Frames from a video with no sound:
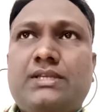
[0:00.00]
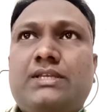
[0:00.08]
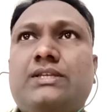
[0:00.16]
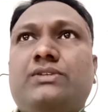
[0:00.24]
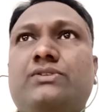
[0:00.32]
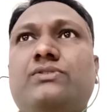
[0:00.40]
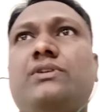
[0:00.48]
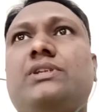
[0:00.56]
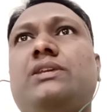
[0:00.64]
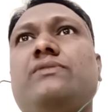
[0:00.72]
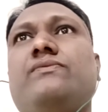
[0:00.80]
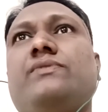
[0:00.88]
Do not
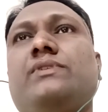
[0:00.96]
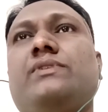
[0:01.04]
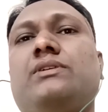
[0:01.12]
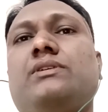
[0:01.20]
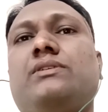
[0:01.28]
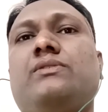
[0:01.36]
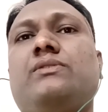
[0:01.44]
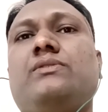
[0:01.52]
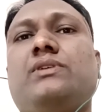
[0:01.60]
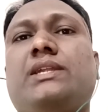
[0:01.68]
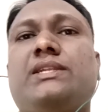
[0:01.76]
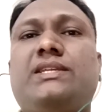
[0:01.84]
give
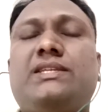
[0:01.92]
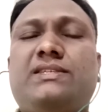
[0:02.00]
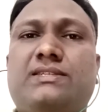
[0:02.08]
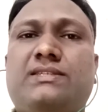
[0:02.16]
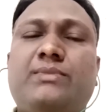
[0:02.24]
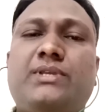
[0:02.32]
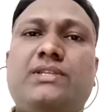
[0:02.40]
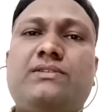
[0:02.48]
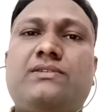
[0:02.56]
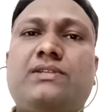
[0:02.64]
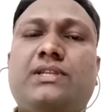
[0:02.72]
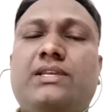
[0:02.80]

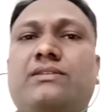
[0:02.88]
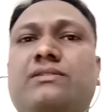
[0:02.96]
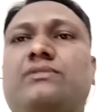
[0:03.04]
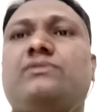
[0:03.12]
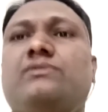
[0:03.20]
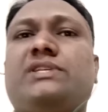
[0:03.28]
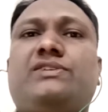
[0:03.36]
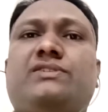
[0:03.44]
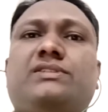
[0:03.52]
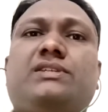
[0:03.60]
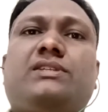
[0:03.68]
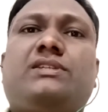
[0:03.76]
antihistamines like
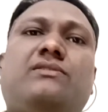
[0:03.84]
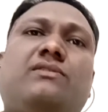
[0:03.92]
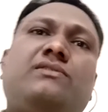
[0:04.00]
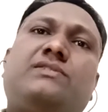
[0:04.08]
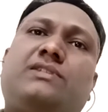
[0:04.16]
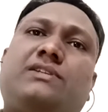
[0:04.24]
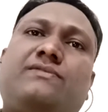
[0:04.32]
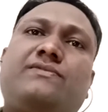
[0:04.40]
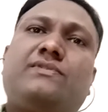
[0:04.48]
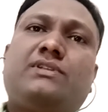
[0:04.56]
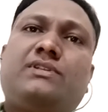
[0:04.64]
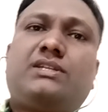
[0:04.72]
cetirizine and all stuff,
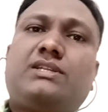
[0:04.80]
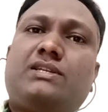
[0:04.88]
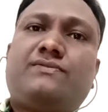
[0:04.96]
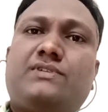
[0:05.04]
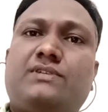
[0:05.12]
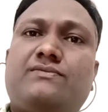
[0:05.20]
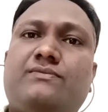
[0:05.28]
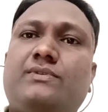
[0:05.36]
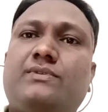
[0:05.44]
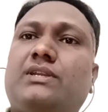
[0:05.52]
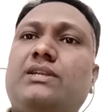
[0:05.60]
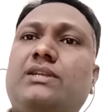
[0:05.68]
that kind of stuff,
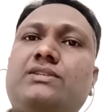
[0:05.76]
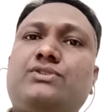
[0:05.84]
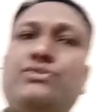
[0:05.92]
unless you